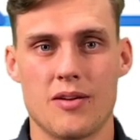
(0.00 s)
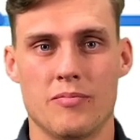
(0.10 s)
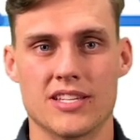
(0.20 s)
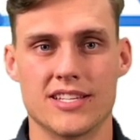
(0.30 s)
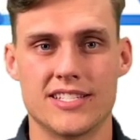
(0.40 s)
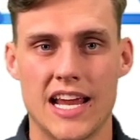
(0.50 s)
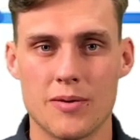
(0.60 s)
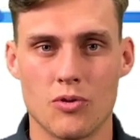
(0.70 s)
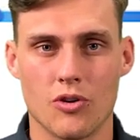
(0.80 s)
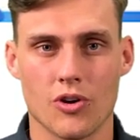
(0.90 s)
but
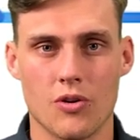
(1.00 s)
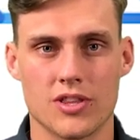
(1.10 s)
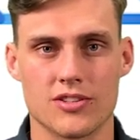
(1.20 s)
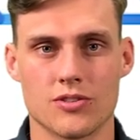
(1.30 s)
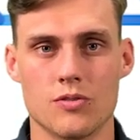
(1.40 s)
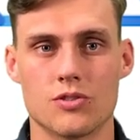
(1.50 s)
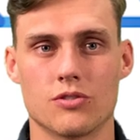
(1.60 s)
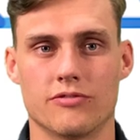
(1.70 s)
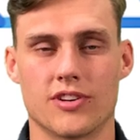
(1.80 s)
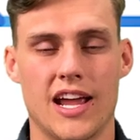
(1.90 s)
sustainable growth is
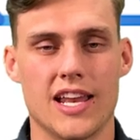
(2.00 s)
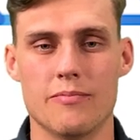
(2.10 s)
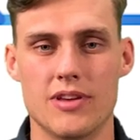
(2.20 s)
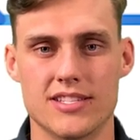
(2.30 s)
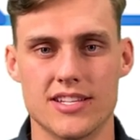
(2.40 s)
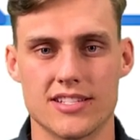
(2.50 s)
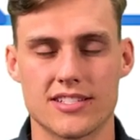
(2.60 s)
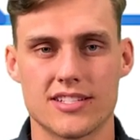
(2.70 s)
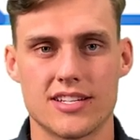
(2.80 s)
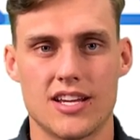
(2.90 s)
crucial for any business.